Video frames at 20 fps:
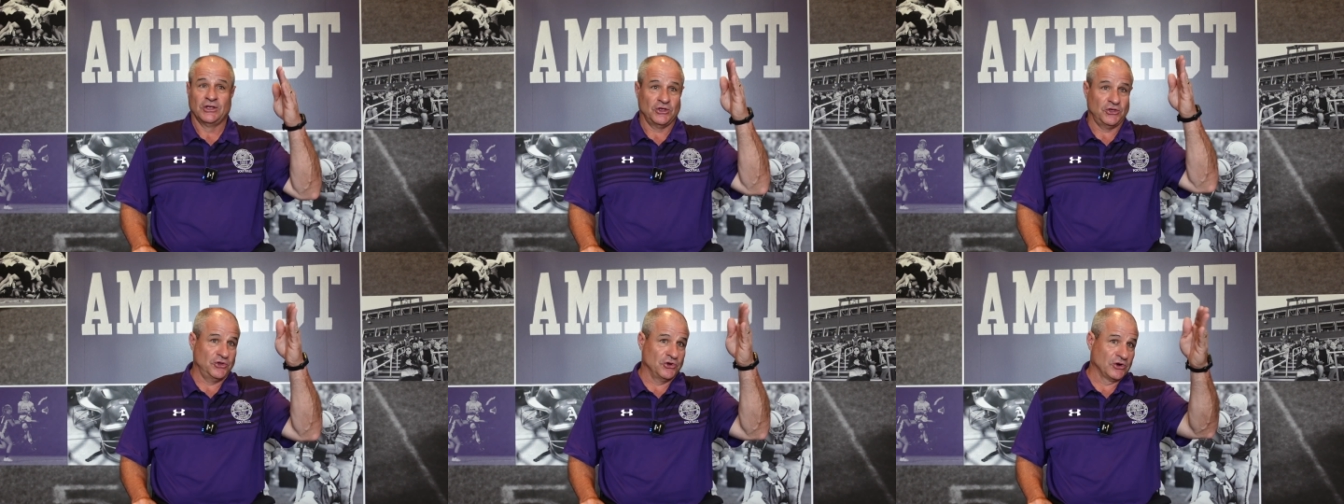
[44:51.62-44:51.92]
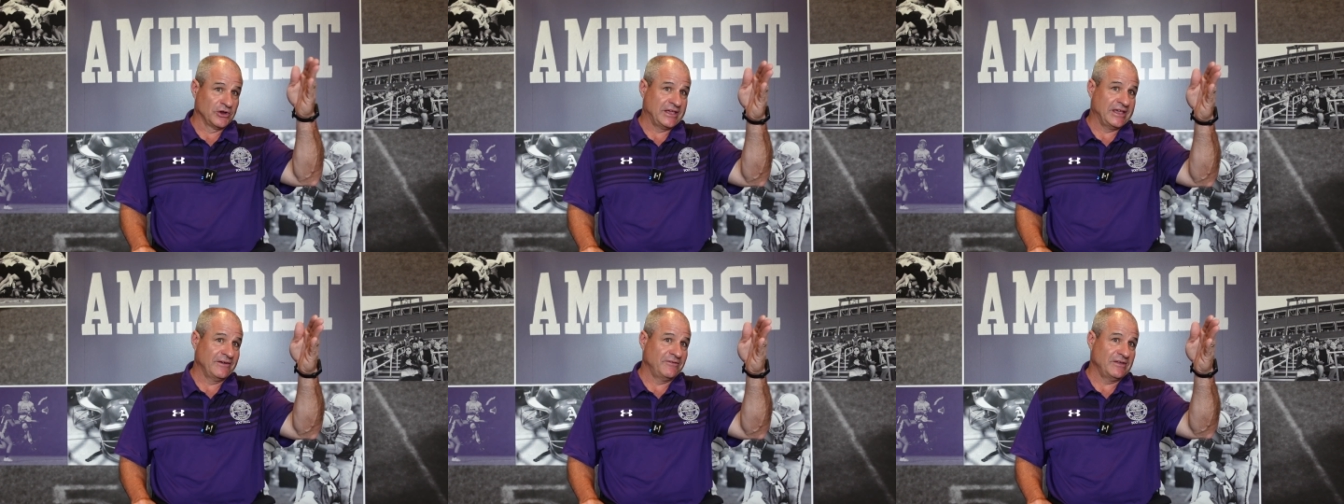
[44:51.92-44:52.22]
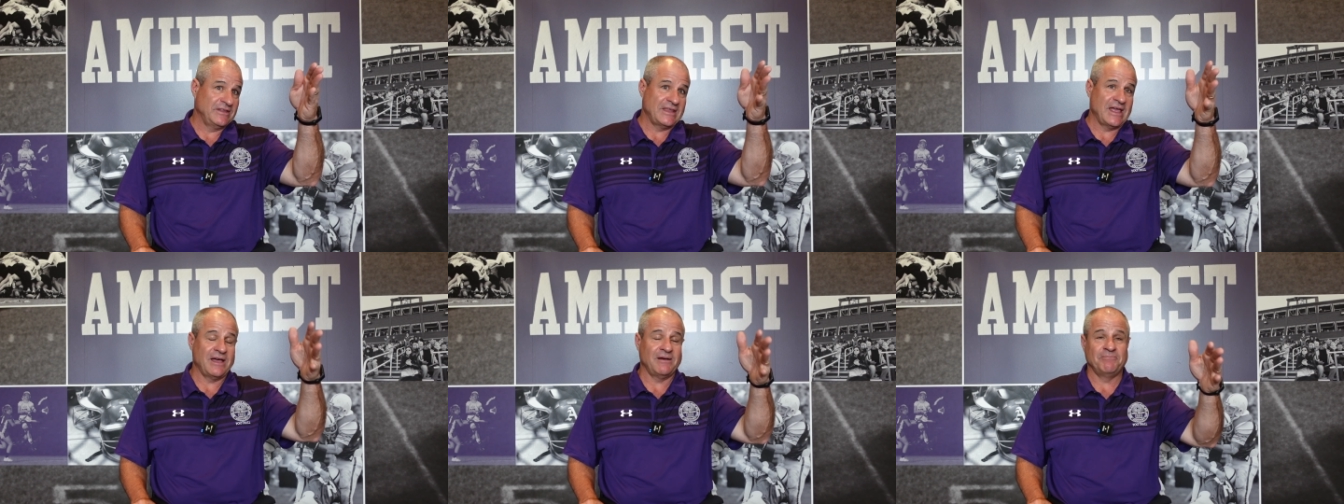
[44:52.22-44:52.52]
You're
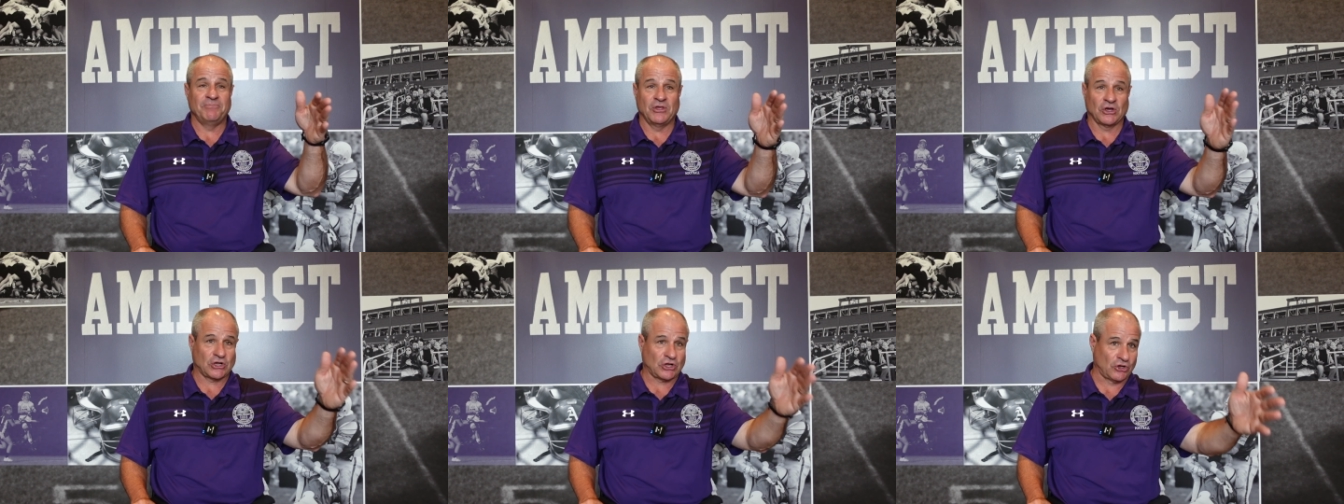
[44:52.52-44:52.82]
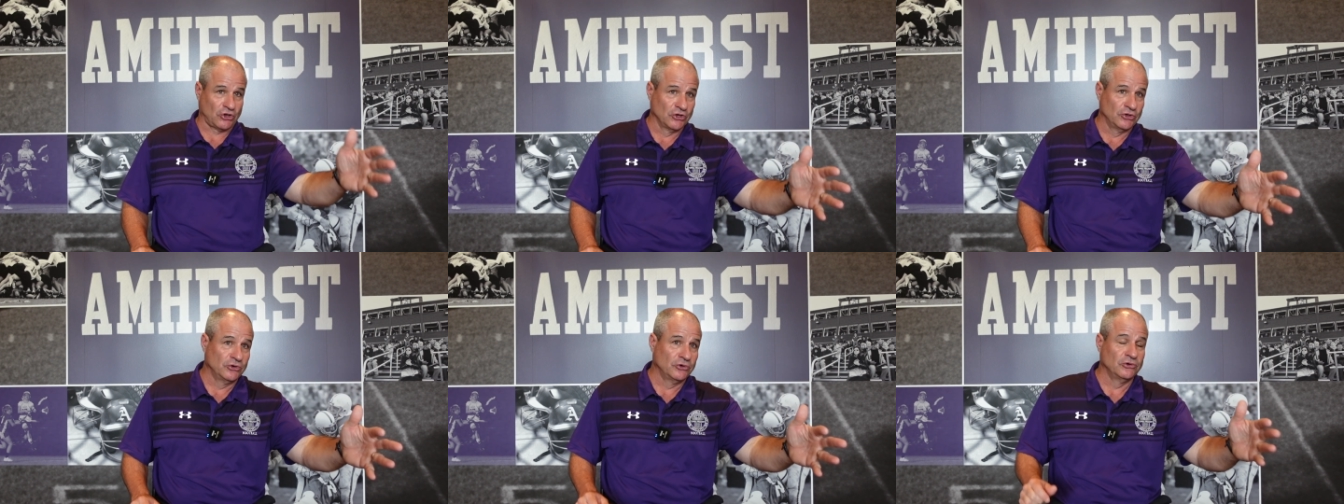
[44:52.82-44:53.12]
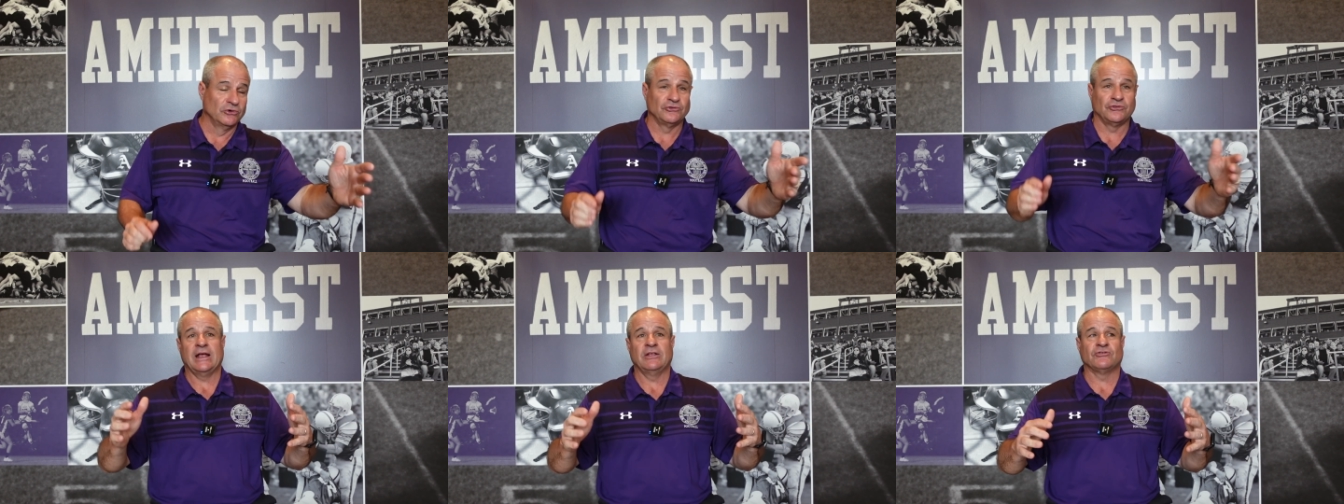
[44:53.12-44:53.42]
giving them the
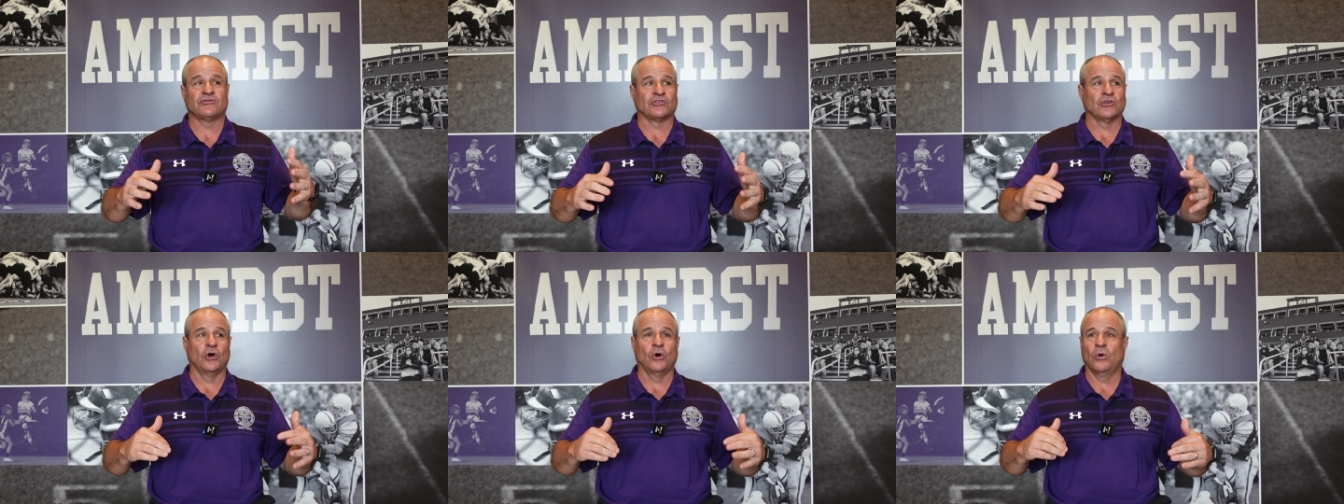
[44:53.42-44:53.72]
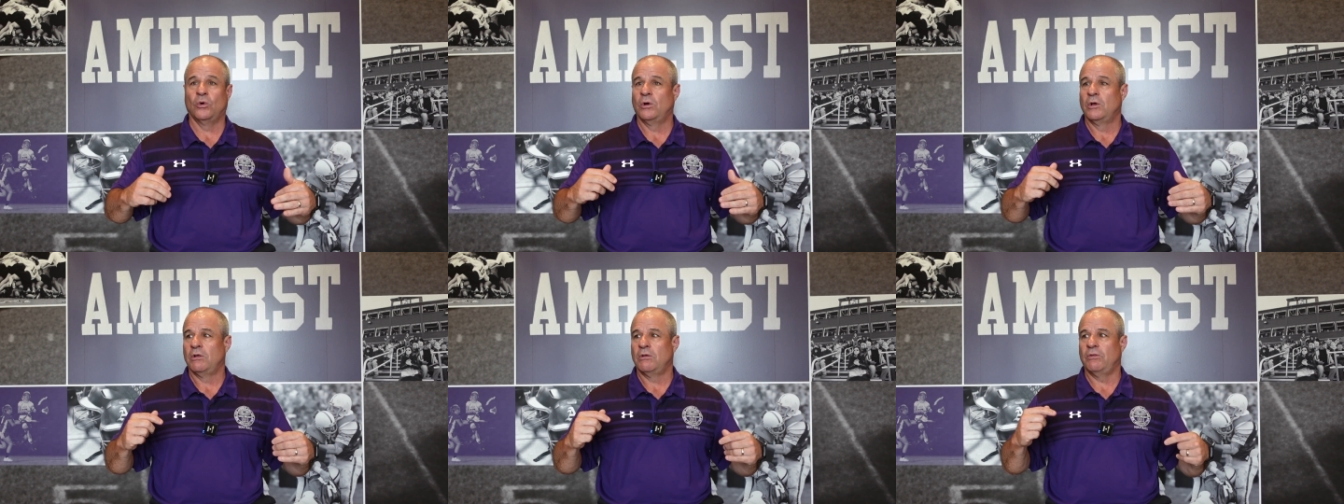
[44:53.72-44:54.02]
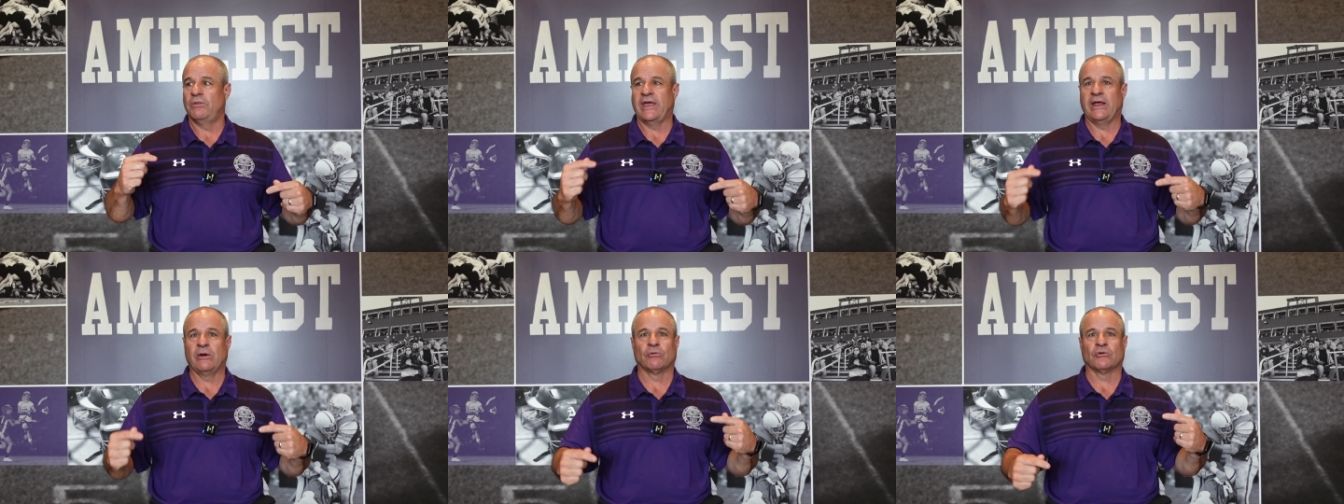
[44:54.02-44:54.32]
clues, and so
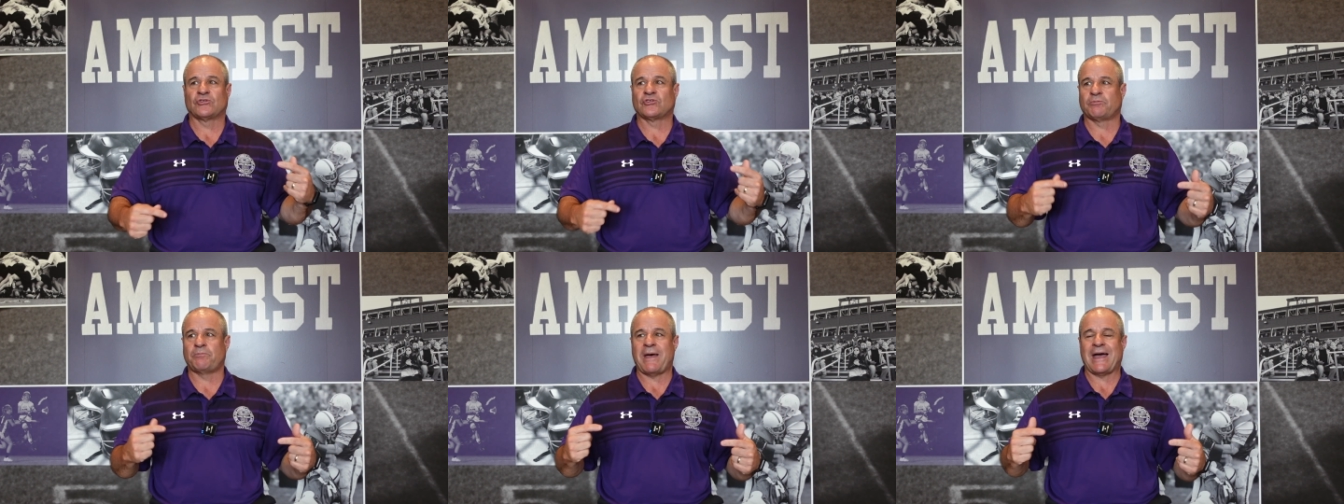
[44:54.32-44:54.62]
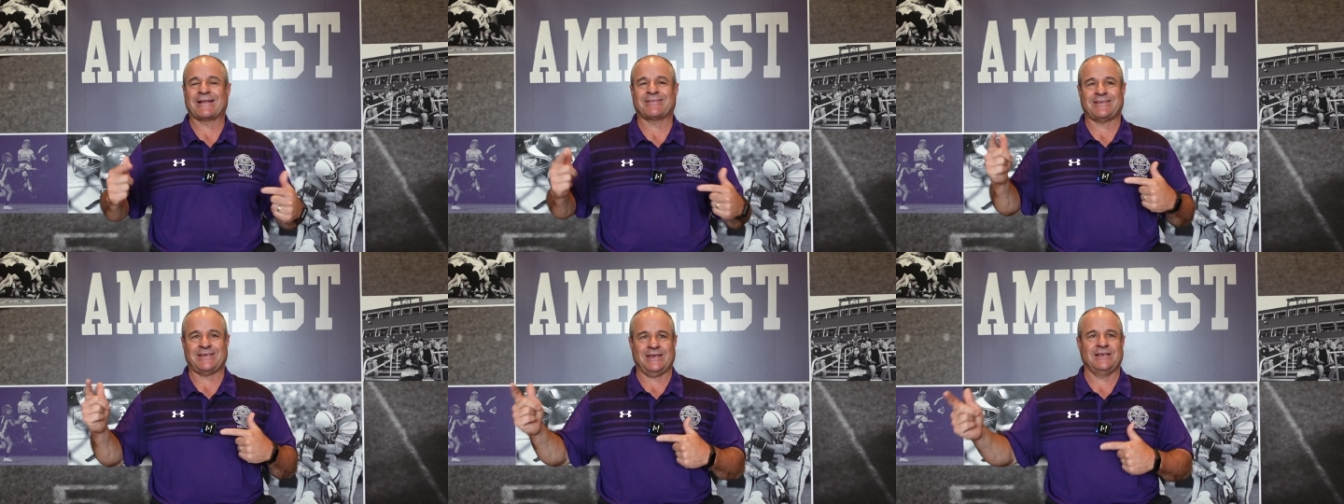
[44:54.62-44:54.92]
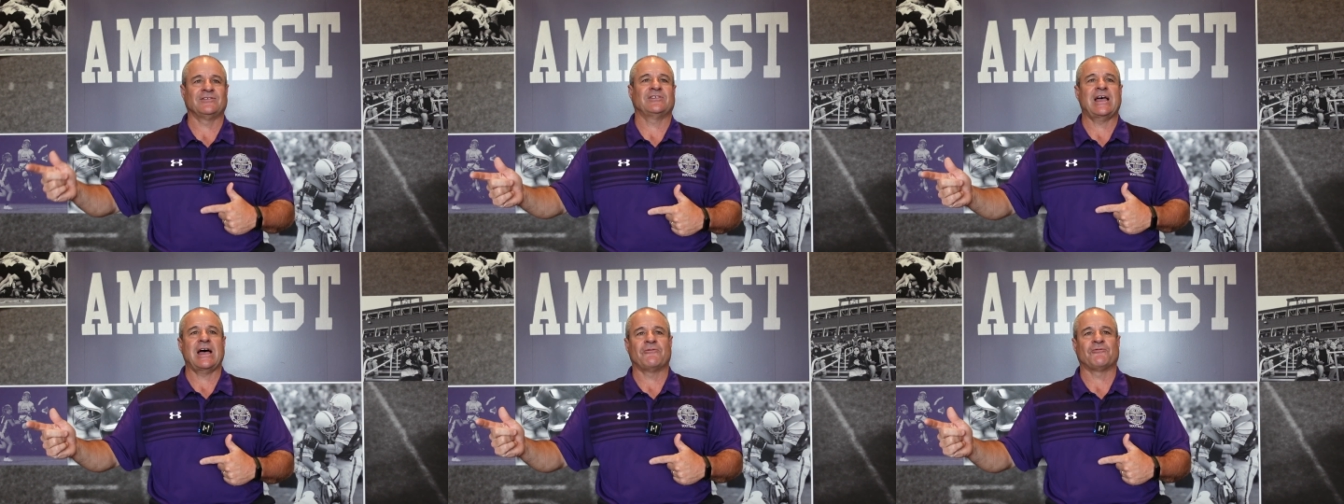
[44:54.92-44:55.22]
they respect
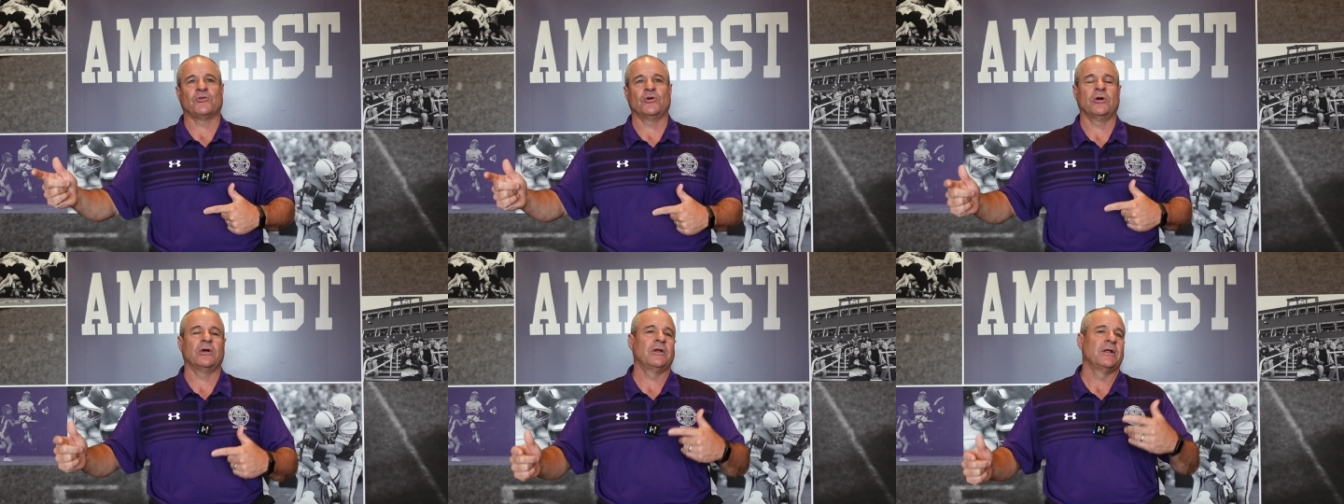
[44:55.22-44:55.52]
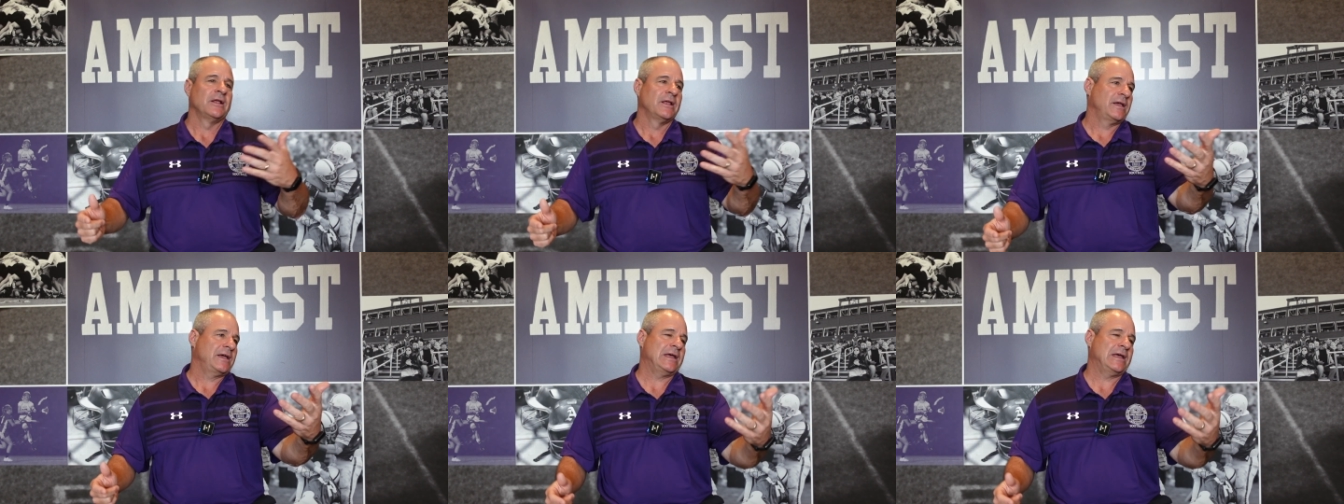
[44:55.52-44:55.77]
his effort,